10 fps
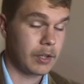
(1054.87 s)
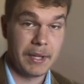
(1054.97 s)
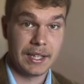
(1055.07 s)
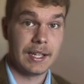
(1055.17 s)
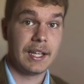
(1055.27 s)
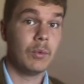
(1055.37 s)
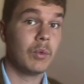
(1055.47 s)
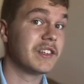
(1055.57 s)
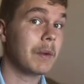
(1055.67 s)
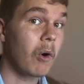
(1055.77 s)
being that he
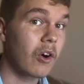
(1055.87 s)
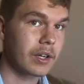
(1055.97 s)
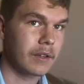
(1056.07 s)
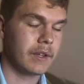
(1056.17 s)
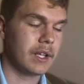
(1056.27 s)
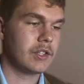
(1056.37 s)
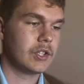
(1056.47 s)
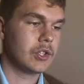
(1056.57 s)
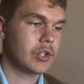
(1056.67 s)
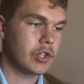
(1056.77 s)
was a part of the
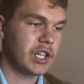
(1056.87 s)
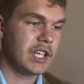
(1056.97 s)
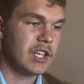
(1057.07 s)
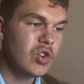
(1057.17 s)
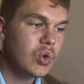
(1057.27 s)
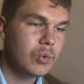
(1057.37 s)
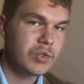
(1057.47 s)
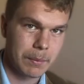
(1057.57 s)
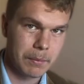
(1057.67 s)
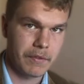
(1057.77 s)
ancient church and he knew
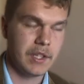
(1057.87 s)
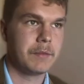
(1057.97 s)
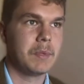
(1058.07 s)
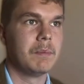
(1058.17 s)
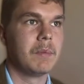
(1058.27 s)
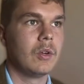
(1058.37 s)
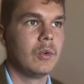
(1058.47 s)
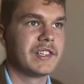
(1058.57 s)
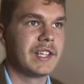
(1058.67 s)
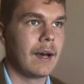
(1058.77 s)
some of these people who
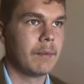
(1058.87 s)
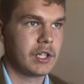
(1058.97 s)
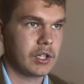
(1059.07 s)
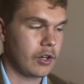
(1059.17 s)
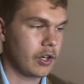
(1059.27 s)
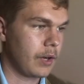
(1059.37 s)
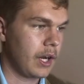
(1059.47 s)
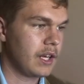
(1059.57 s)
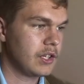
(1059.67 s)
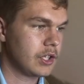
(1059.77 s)
established our great
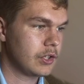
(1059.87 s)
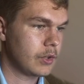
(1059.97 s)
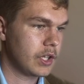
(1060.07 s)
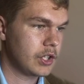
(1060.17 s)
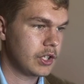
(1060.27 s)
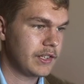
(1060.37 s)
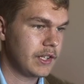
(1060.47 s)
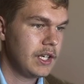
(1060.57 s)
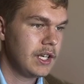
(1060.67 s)
ancient traditions.